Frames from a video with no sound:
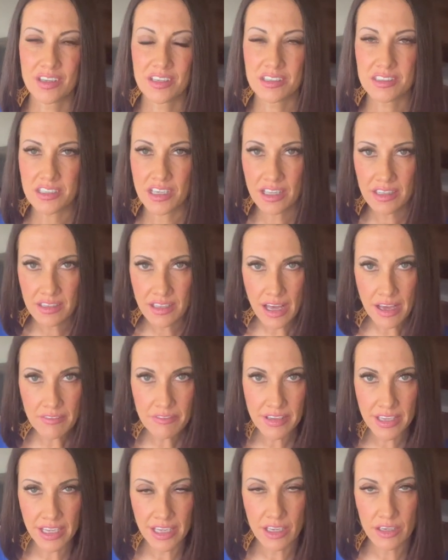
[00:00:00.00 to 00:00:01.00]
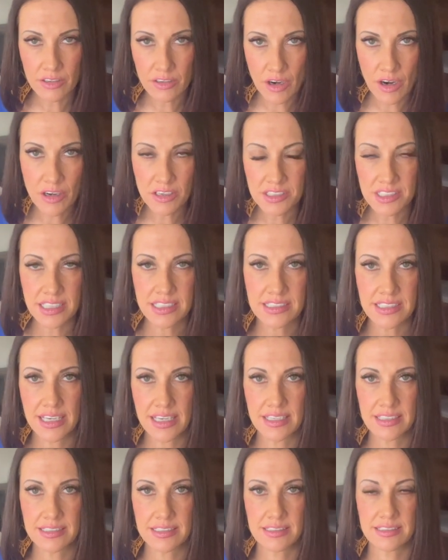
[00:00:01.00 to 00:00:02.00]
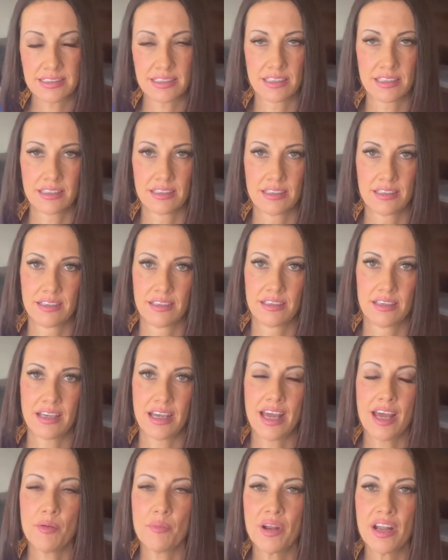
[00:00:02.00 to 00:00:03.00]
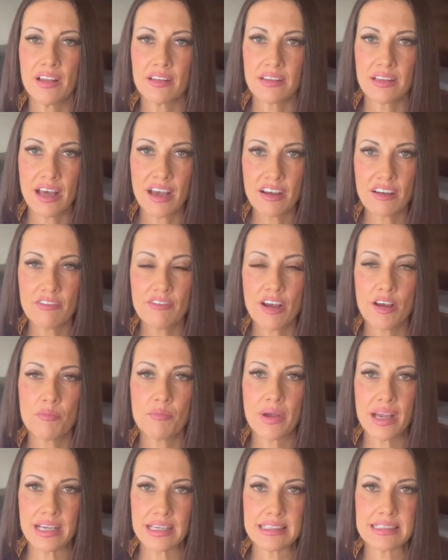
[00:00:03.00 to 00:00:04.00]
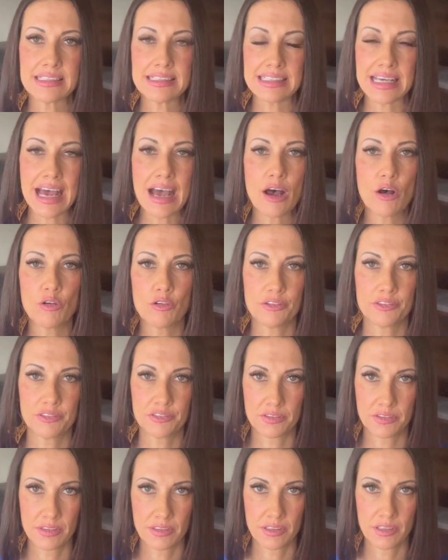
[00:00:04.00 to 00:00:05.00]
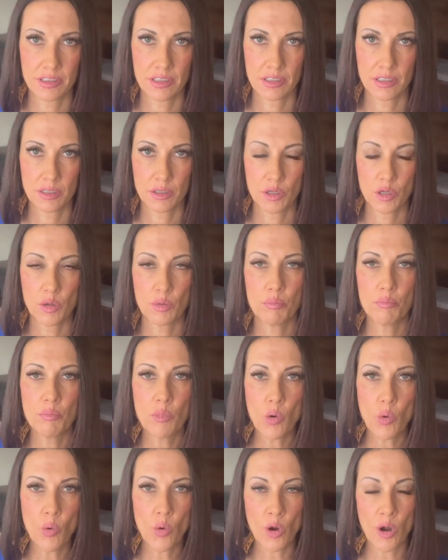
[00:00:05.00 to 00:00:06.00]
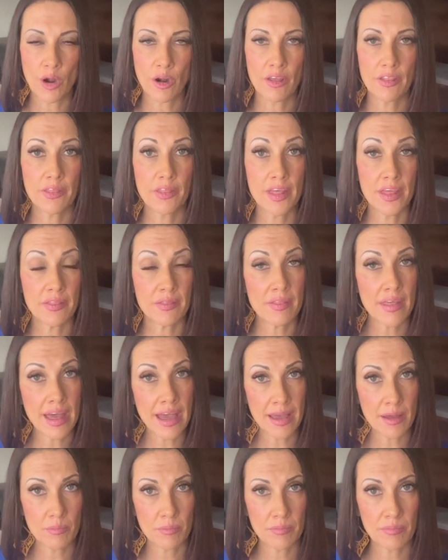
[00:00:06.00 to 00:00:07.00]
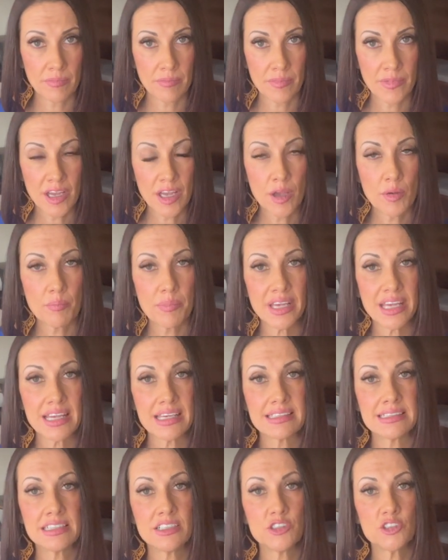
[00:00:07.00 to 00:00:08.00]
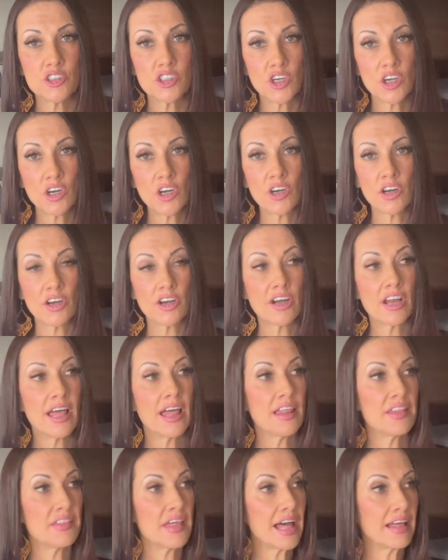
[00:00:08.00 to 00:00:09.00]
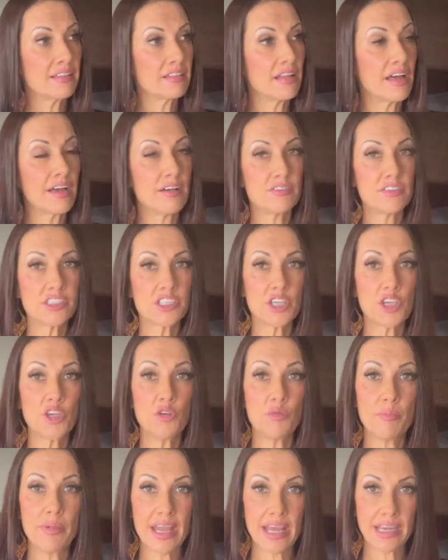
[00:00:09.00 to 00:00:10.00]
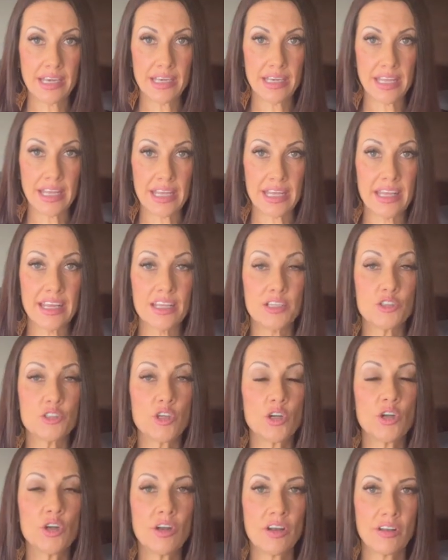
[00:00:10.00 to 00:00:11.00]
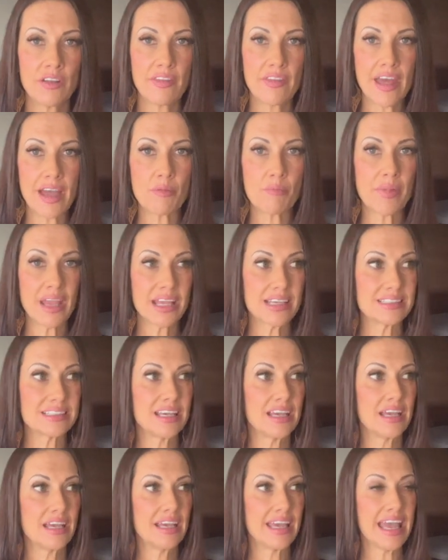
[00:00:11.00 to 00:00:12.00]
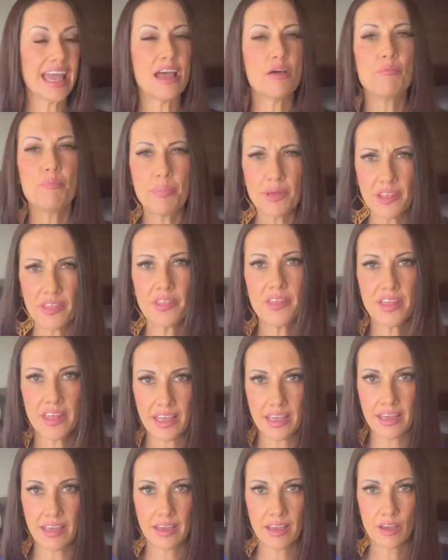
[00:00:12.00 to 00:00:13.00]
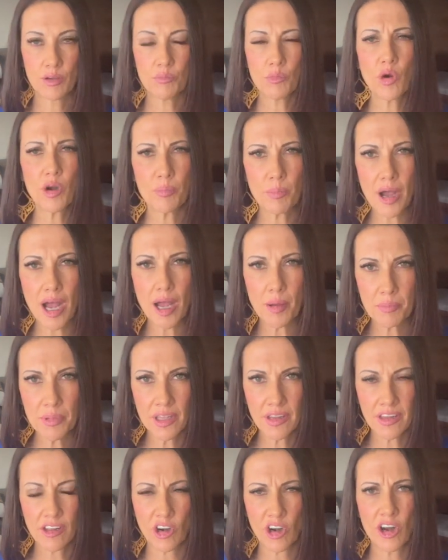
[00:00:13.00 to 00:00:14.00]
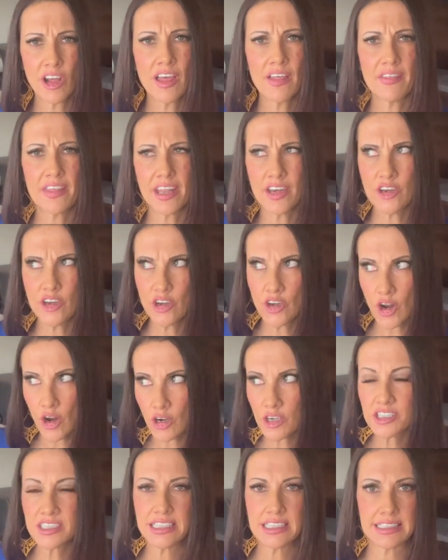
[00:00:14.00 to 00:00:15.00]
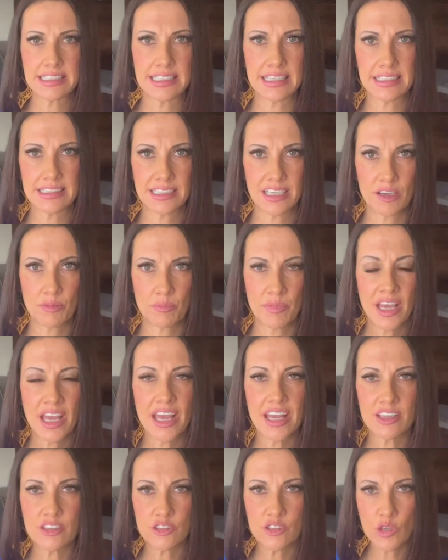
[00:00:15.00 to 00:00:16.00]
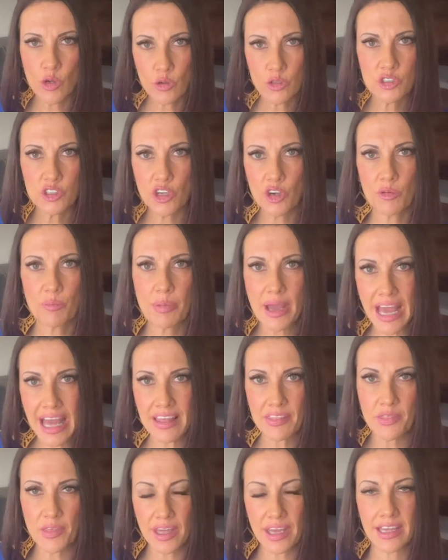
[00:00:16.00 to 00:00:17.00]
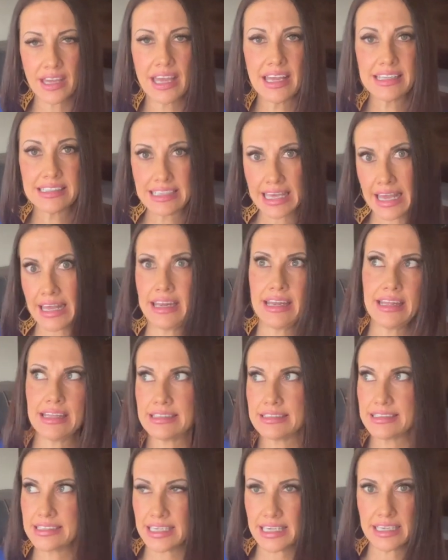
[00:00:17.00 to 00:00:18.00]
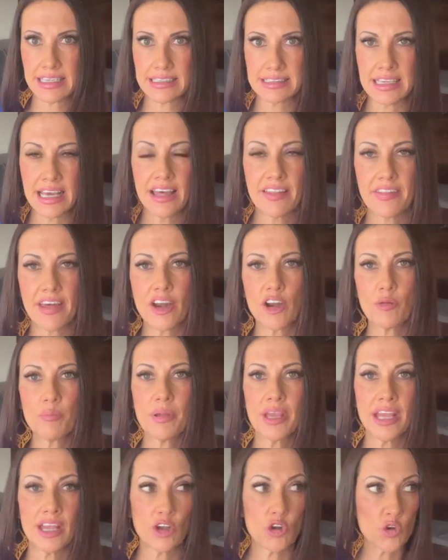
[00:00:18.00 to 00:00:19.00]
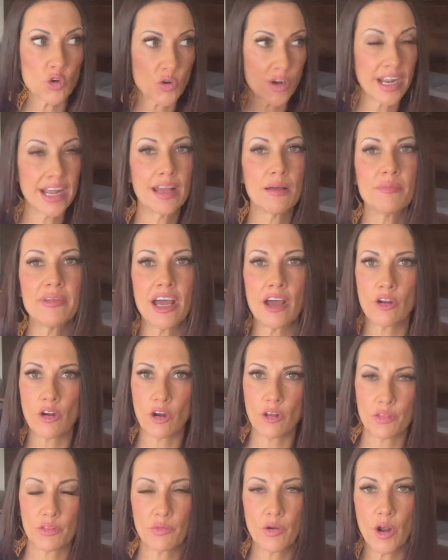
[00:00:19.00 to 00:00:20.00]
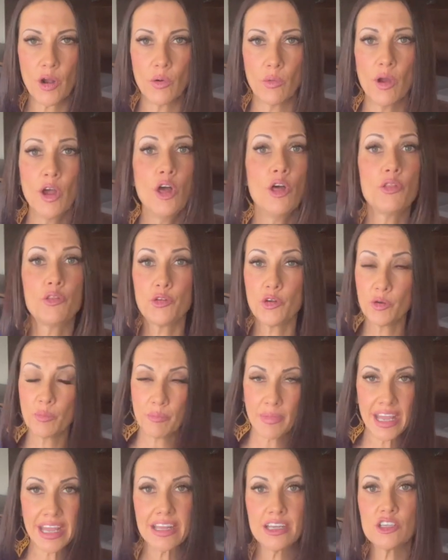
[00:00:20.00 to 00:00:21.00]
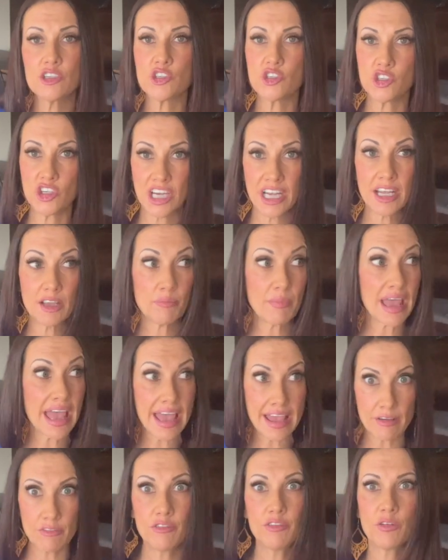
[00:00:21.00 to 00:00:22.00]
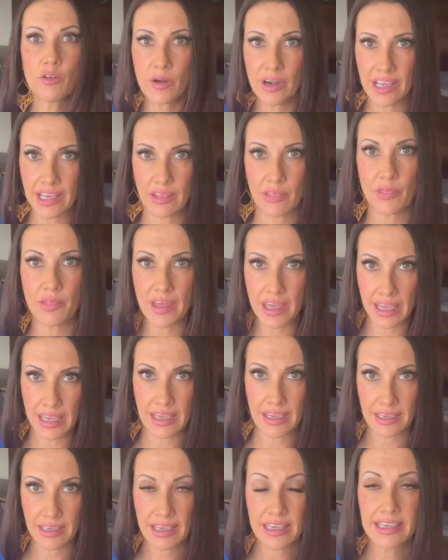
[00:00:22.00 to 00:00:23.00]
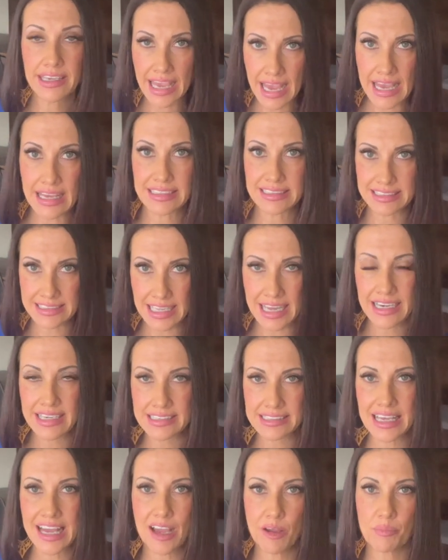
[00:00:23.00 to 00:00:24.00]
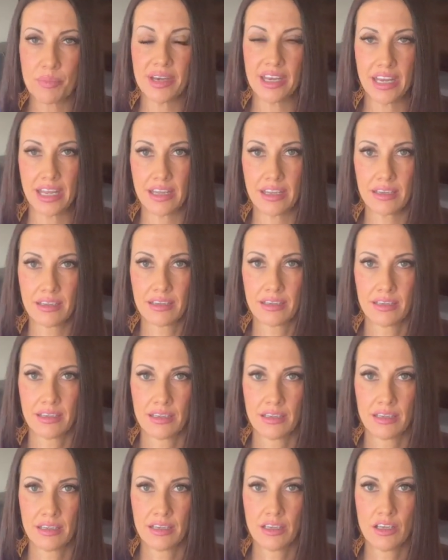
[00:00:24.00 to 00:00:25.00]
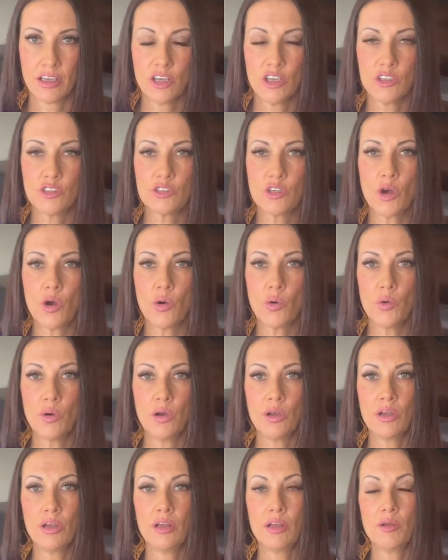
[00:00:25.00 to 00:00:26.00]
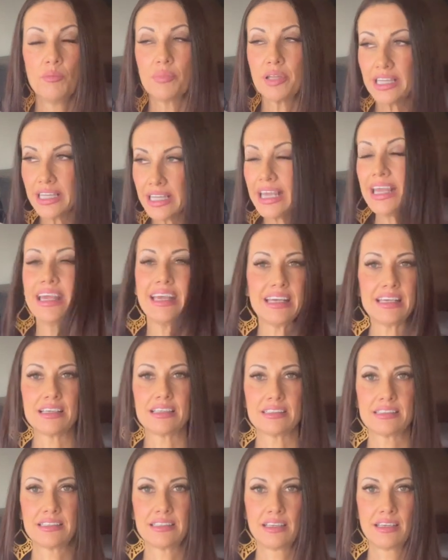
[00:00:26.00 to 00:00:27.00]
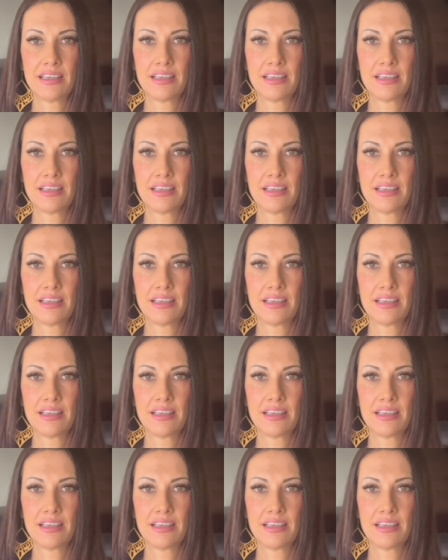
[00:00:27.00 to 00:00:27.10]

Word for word: to loving narcissists. I'm gonna love myself more than them, because in turn, that loves humanity. In turn, that makes empathy more popular than narcissism and sociopathic tendencies that are being crammed down our throat through mainstream everything. Yes, that is happening. So please,